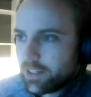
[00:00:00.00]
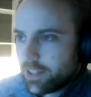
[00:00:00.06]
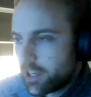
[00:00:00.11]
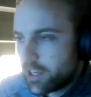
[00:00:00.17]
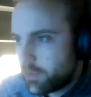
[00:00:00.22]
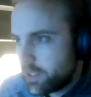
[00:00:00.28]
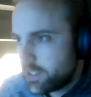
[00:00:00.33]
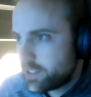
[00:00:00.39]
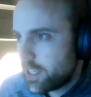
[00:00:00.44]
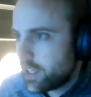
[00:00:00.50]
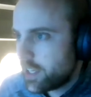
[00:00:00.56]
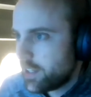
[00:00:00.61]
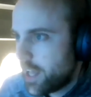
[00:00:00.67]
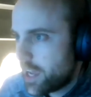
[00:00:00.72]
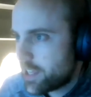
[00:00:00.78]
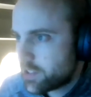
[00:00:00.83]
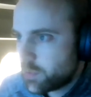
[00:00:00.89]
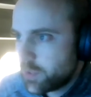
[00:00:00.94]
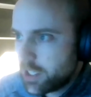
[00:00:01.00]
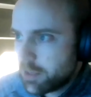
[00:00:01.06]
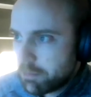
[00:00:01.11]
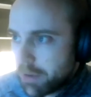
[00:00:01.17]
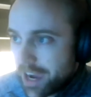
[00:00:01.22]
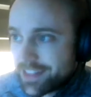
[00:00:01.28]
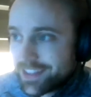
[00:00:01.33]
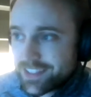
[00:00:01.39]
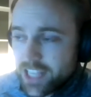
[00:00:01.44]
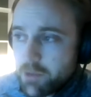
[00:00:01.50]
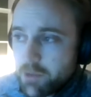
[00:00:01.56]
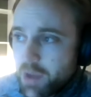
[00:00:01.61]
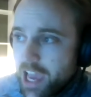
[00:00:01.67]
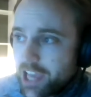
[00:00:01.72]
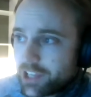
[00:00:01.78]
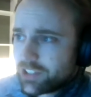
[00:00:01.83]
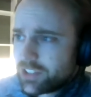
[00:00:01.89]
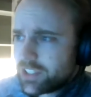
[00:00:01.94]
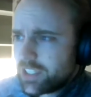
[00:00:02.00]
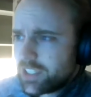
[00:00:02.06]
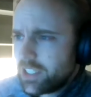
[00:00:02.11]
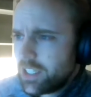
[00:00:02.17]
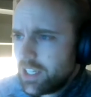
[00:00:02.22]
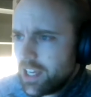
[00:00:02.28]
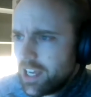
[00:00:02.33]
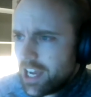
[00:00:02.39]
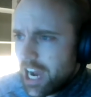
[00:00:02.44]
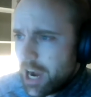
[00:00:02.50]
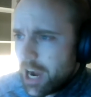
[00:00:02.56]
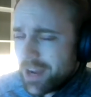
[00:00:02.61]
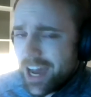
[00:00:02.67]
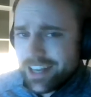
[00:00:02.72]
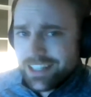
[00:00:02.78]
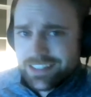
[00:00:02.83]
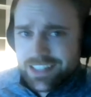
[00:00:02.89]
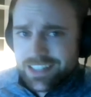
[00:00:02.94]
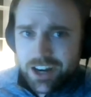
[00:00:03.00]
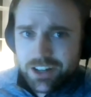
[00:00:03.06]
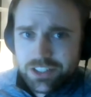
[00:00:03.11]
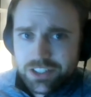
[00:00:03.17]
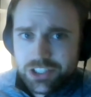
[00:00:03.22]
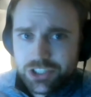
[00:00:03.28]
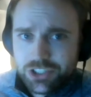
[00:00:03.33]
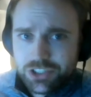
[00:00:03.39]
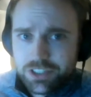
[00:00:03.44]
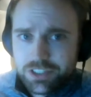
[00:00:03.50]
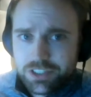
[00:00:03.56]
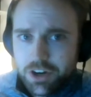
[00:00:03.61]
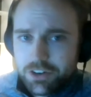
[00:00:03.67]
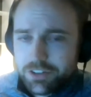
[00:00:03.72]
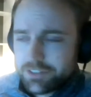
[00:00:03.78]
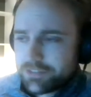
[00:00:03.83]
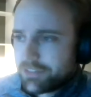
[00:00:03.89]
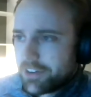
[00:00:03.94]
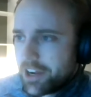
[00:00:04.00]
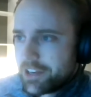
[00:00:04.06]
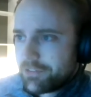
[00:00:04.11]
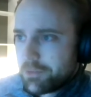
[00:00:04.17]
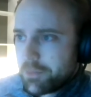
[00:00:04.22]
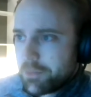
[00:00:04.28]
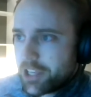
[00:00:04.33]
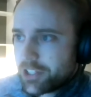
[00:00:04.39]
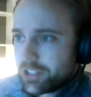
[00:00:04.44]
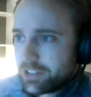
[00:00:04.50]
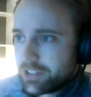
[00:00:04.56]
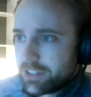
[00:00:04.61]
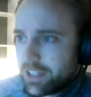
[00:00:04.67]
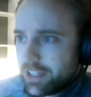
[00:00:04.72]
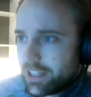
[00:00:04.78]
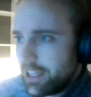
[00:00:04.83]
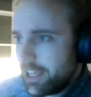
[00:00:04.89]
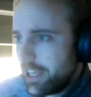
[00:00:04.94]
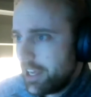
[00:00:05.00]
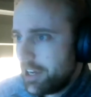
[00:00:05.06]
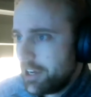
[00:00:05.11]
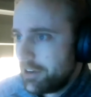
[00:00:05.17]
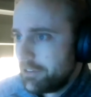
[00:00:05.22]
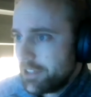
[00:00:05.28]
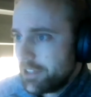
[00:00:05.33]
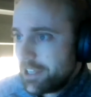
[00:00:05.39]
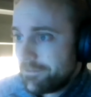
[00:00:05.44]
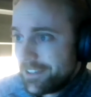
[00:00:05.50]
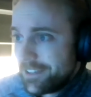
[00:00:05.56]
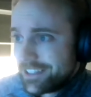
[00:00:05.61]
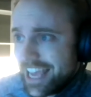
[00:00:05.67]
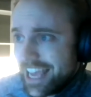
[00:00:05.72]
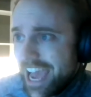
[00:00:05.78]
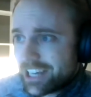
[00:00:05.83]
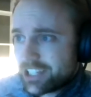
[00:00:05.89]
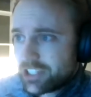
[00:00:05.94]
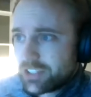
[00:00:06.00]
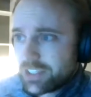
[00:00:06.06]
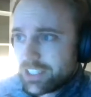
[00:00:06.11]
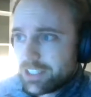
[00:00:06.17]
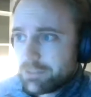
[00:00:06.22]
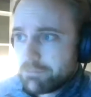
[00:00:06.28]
like we said last week, by the same agency. I'm not entirely sure. It's hard to find information of if it's actually